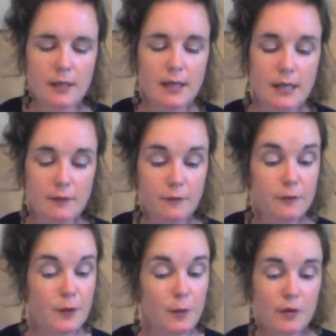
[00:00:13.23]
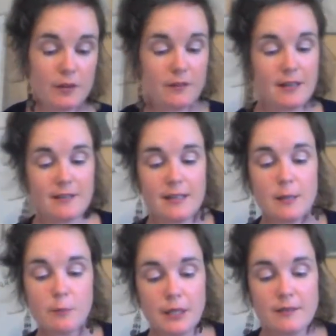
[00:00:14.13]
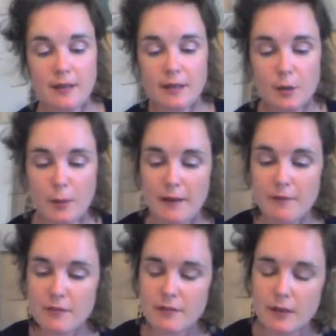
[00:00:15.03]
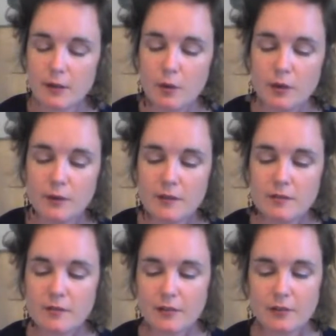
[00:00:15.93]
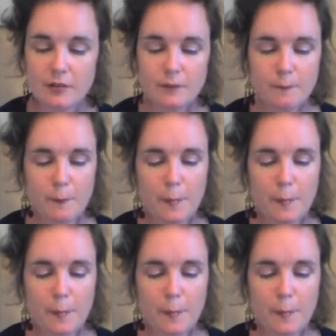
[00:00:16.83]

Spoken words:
If you are under 18, please tell your parents that you are doing this session.